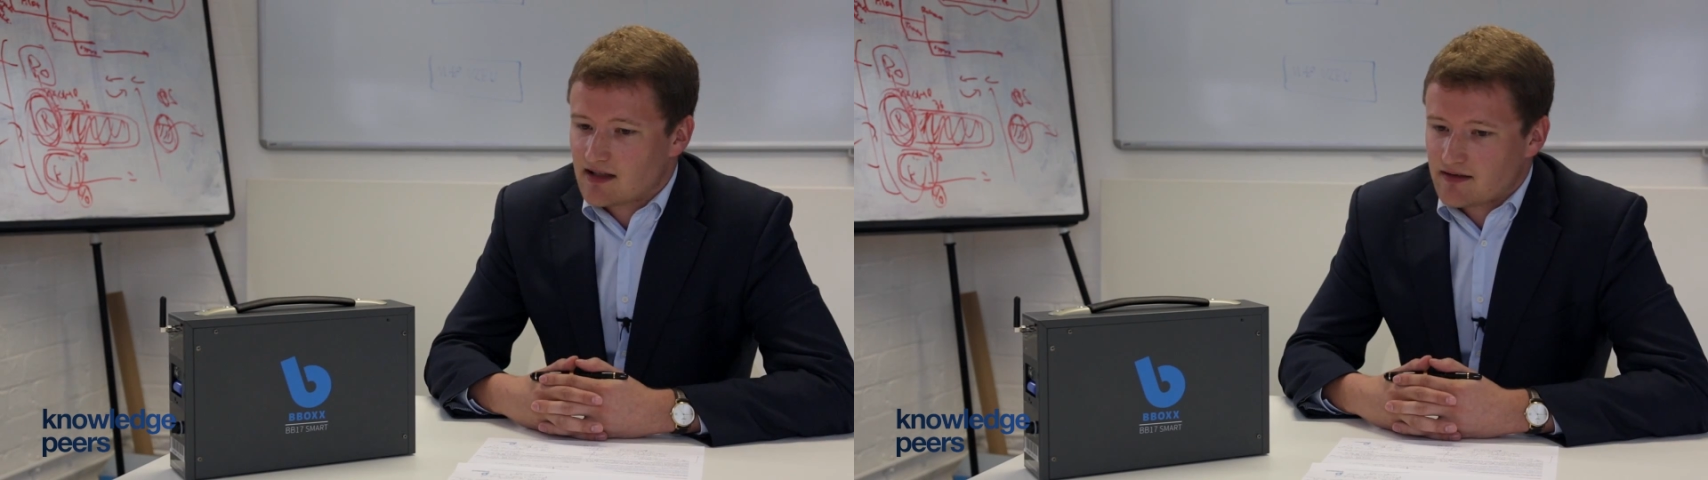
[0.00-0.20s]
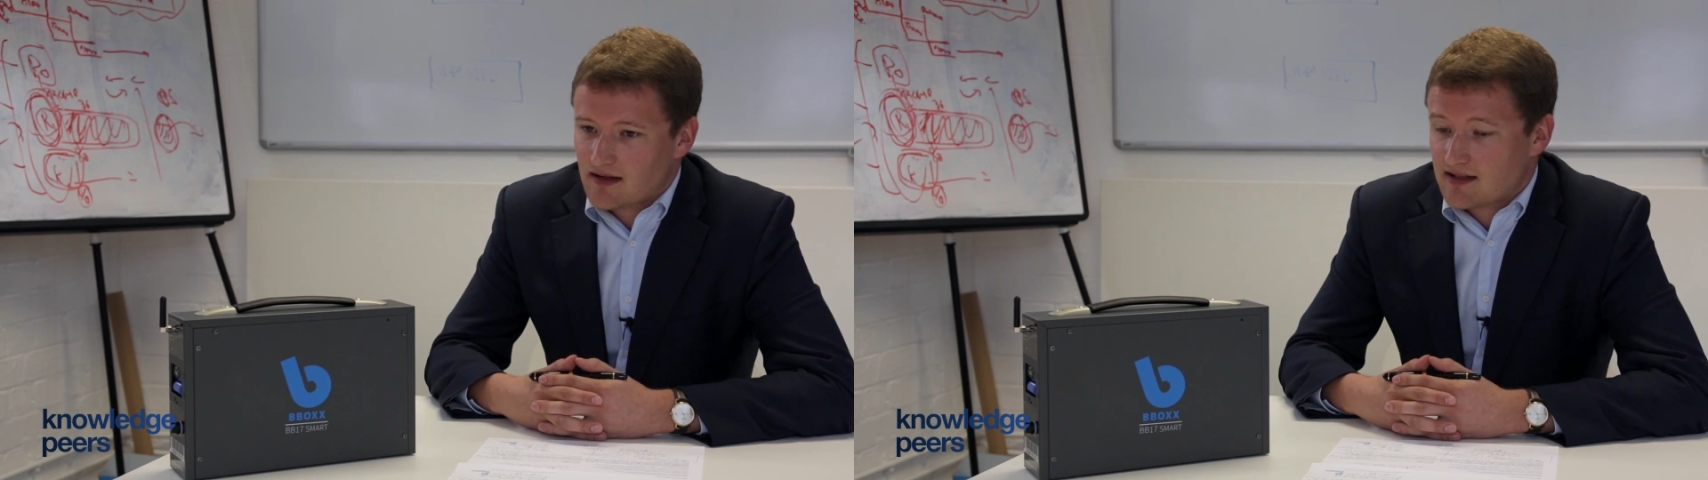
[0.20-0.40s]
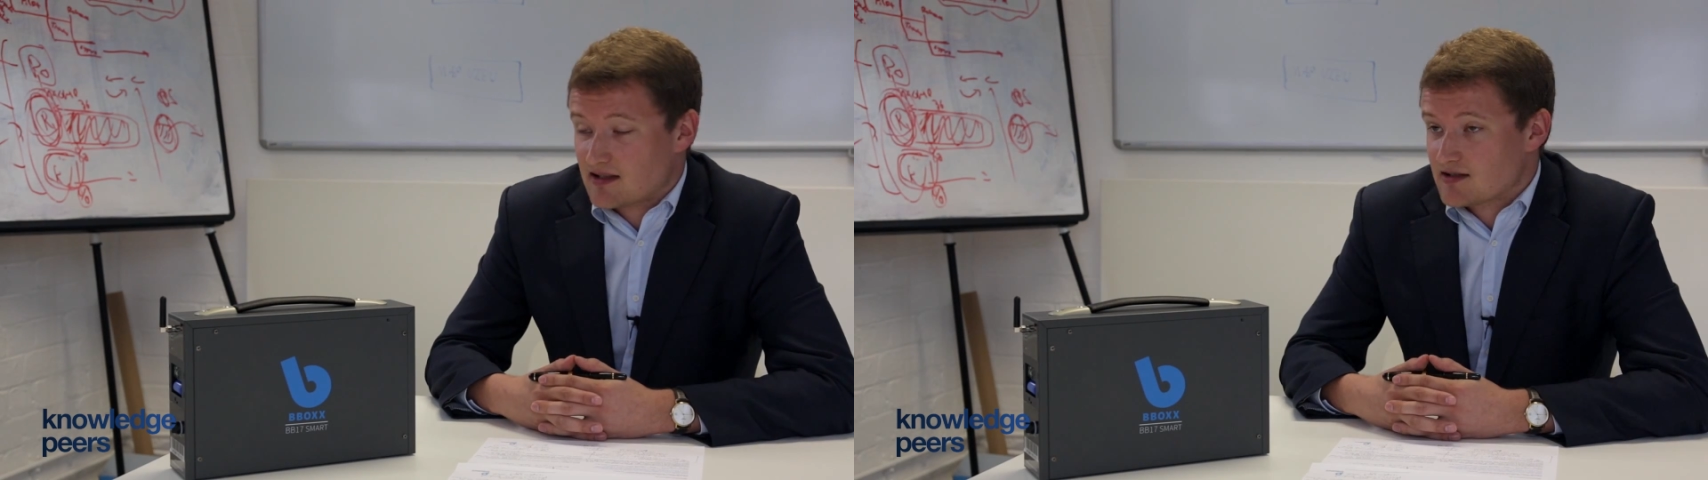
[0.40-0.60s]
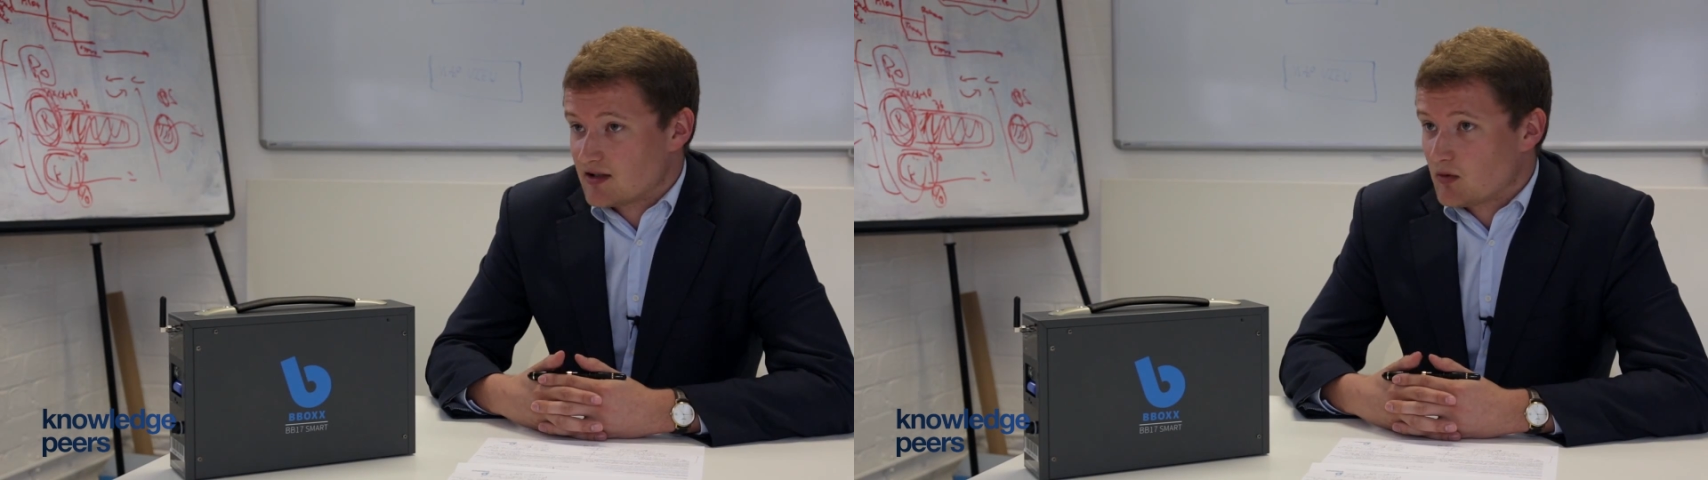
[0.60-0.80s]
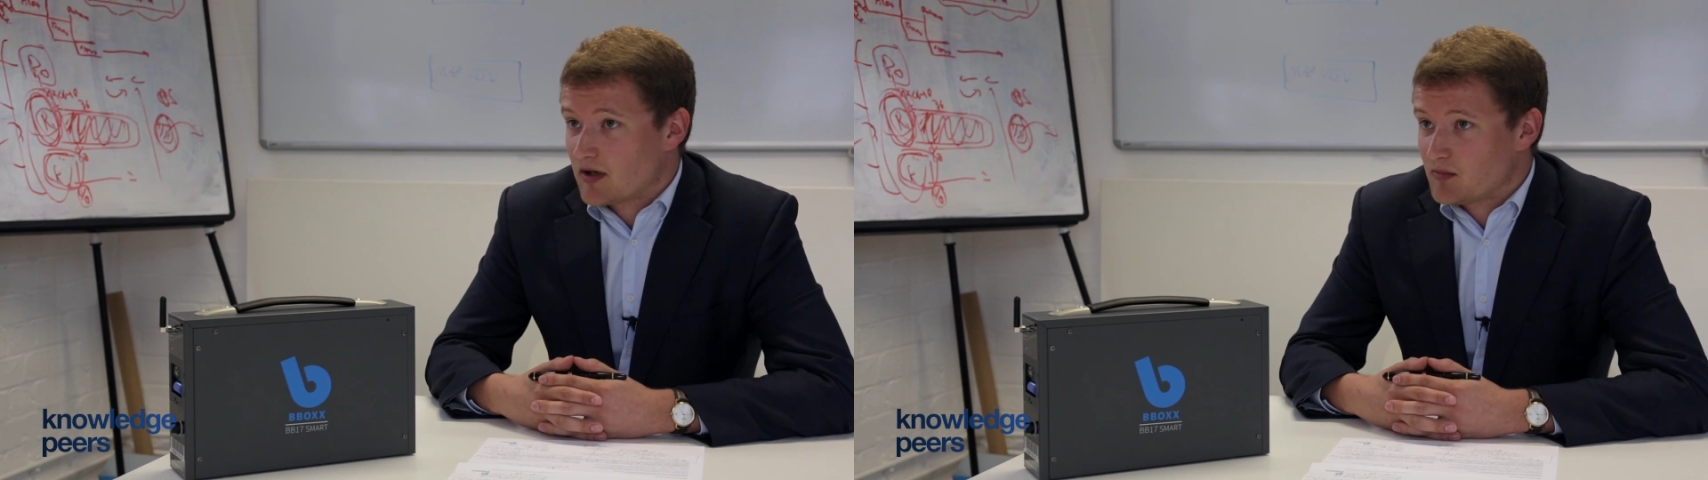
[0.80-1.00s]
and I think that's
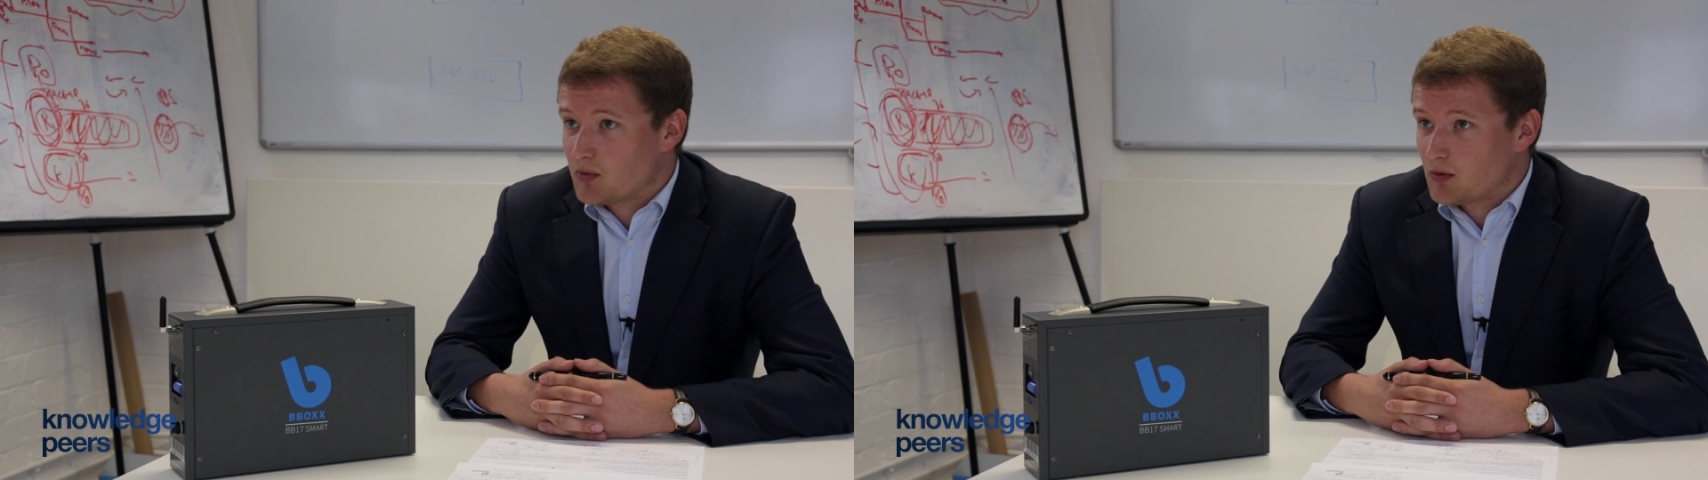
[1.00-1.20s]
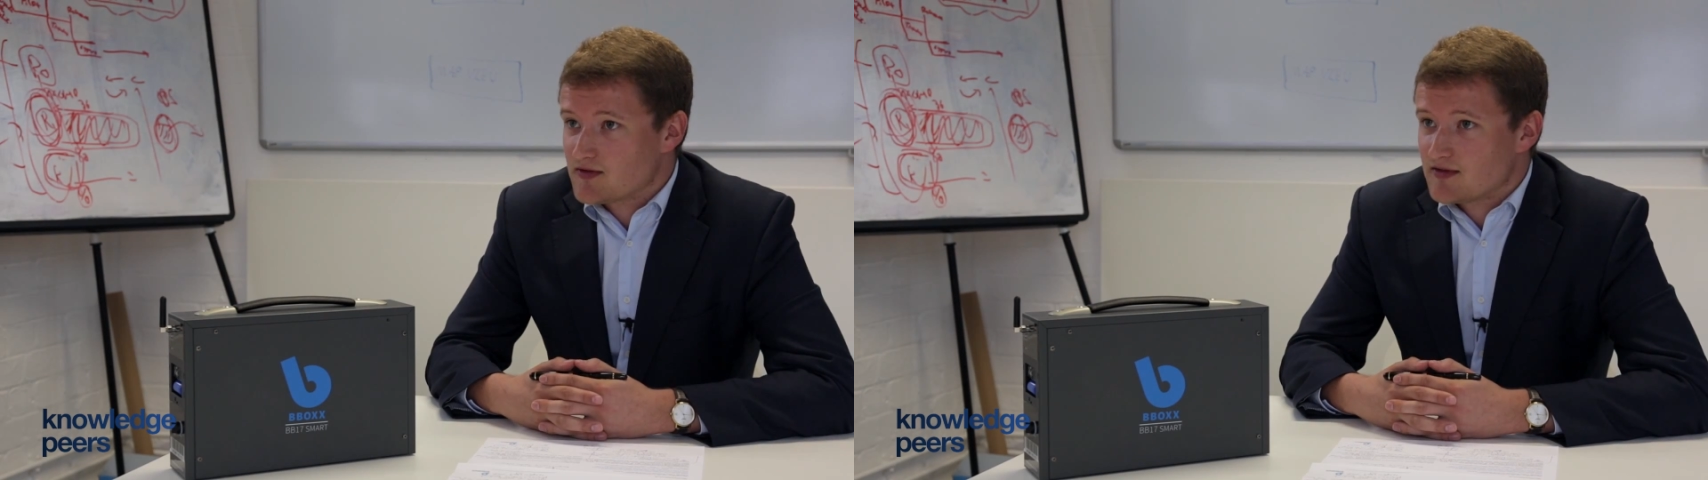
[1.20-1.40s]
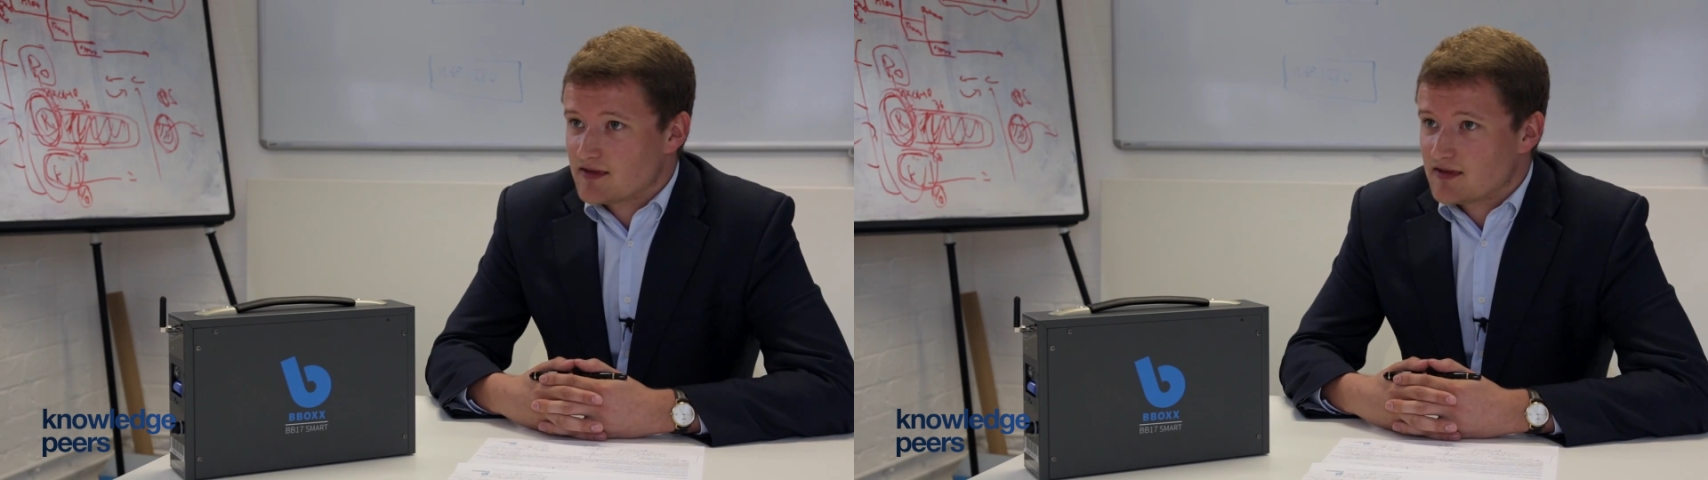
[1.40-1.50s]
actually quite important.